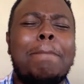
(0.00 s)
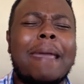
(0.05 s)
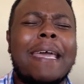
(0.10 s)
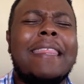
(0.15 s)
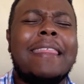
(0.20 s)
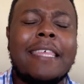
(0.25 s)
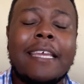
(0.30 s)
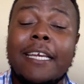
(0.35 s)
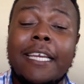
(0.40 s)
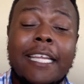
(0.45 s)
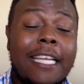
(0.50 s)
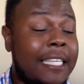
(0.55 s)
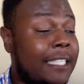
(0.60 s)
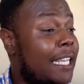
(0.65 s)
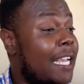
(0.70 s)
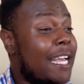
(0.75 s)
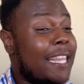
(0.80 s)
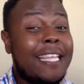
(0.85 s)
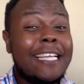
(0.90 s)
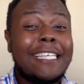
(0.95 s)
bend their knees.
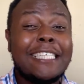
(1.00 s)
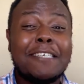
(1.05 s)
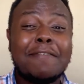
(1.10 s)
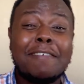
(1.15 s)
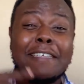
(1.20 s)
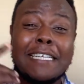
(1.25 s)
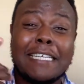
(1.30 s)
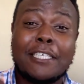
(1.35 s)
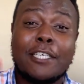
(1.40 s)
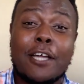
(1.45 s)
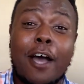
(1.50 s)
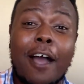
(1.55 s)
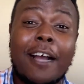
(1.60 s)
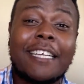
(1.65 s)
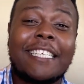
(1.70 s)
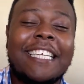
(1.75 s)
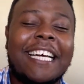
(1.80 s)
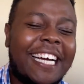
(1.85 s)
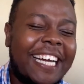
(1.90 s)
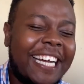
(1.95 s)
There's even a
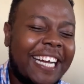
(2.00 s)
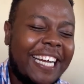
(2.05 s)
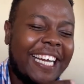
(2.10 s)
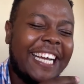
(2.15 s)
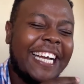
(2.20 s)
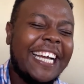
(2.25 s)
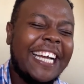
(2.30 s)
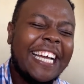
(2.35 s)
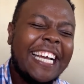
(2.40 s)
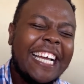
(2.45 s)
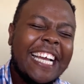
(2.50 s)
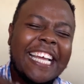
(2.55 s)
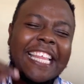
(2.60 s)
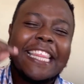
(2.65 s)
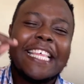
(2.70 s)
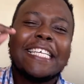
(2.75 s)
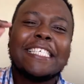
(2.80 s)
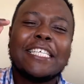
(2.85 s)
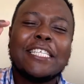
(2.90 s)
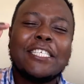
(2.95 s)
doctor.
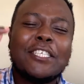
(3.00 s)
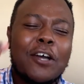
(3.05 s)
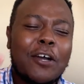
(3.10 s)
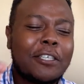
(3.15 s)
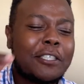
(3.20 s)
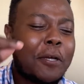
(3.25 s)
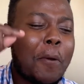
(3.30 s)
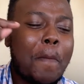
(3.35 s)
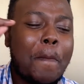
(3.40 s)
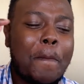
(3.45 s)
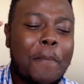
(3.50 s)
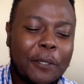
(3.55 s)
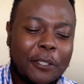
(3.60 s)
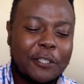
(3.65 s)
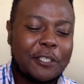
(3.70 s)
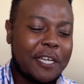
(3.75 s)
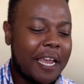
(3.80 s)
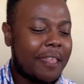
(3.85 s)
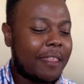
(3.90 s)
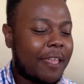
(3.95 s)
There's a doctor who put
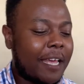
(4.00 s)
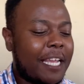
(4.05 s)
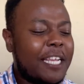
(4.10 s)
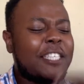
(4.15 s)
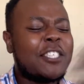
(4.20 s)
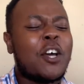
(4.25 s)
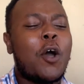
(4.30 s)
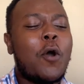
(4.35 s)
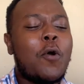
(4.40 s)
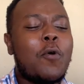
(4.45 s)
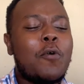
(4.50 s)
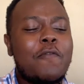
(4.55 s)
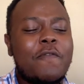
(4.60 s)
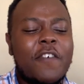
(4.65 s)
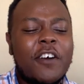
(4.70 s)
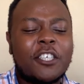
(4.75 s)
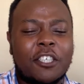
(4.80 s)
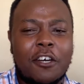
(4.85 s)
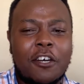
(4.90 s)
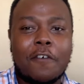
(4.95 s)
together his own
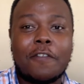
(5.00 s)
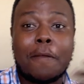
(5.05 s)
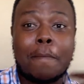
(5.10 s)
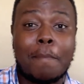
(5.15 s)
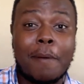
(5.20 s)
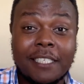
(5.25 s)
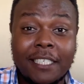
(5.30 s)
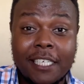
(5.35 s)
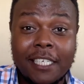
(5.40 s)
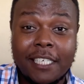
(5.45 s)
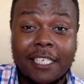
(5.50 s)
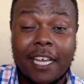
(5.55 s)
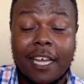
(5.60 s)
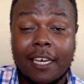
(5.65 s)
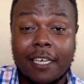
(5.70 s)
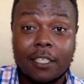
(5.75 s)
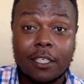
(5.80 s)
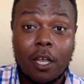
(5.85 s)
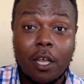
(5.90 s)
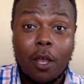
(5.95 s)
version of the Bussit
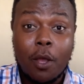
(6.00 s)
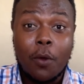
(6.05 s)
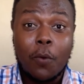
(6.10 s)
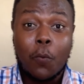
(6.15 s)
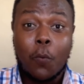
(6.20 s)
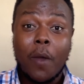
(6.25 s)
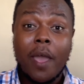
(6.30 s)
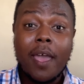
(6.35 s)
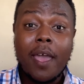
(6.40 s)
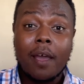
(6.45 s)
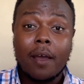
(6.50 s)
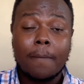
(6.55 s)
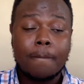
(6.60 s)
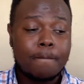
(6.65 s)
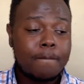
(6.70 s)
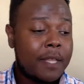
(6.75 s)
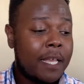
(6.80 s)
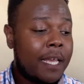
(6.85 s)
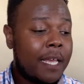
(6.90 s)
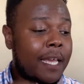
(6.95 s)
Challenge, where
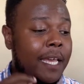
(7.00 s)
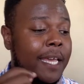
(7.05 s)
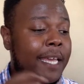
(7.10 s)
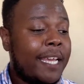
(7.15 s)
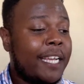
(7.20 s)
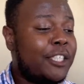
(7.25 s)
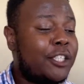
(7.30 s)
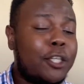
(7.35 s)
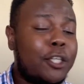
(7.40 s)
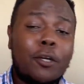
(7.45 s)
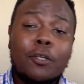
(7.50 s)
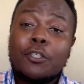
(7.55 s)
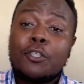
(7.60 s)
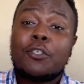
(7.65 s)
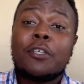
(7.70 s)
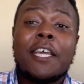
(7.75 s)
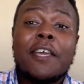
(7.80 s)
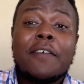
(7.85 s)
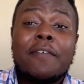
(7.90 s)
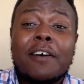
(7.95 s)
he chose to
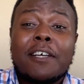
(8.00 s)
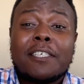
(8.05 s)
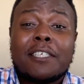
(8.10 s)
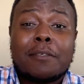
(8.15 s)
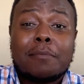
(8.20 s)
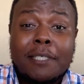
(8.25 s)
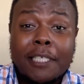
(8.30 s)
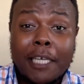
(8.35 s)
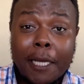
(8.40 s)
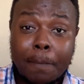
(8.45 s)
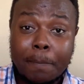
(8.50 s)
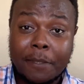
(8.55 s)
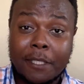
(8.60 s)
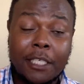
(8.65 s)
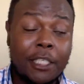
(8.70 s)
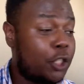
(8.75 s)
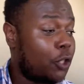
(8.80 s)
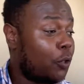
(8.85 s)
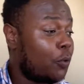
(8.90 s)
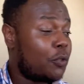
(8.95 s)
give us some tips.
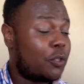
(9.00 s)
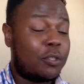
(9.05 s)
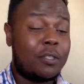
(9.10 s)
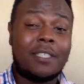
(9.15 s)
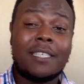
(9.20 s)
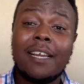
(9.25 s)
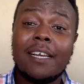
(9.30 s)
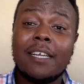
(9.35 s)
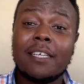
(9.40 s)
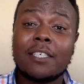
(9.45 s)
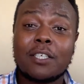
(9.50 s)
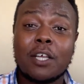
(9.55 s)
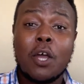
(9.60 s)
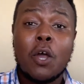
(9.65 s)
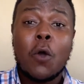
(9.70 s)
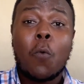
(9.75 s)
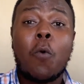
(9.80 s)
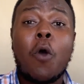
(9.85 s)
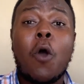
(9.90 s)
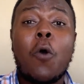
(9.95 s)
He chose to tell us
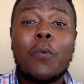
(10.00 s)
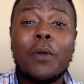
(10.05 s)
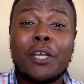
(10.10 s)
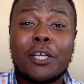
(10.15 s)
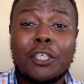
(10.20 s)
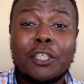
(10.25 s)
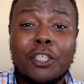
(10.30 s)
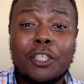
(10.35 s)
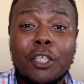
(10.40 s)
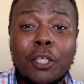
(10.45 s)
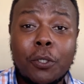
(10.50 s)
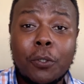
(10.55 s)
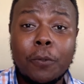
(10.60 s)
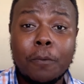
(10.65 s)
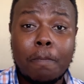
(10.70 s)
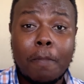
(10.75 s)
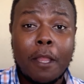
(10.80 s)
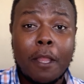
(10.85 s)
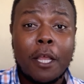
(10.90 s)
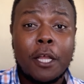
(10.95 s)
what we could do
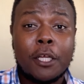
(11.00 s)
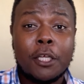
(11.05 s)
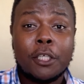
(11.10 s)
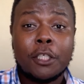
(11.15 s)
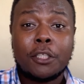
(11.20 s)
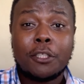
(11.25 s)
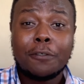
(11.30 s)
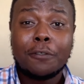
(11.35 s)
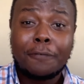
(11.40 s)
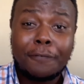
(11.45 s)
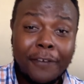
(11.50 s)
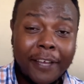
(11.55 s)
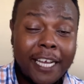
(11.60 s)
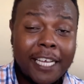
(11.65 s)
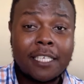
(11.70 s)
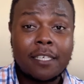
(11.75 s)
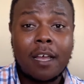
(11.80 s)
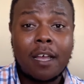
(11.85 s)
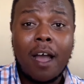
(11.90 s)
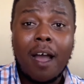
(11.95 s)
to
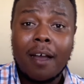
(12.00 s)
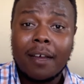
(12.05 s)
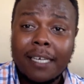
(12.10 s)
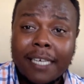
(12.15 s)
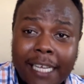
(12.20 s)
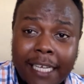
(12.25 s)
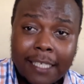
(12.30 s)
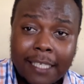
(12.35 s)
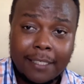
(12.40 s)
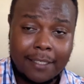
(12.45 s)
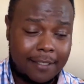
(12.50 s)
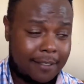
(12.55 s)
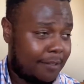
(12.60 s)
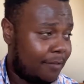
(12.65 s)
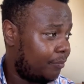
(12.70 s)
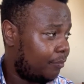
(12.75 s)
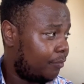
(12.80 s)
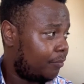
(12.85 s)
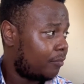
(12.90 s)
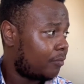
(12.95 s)
fix our knees.
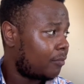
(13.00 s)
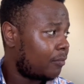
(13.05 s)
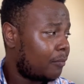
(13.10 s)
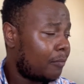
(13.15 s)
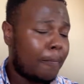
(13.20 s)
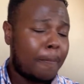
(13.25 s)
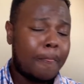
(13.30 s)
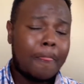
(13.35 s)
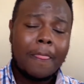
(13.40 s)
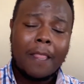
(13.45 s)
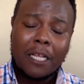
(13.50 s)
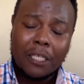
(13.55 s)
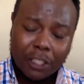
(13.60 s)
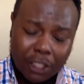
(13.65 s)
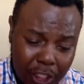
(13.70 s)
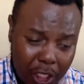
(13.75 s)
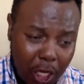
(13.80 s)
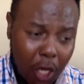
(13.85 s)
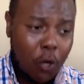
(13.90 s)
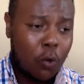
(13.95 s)

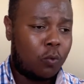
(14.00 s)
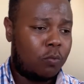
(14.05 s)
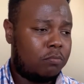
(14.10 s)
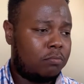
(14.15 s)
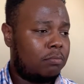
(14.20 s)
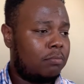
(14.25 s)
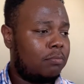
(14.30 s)
So,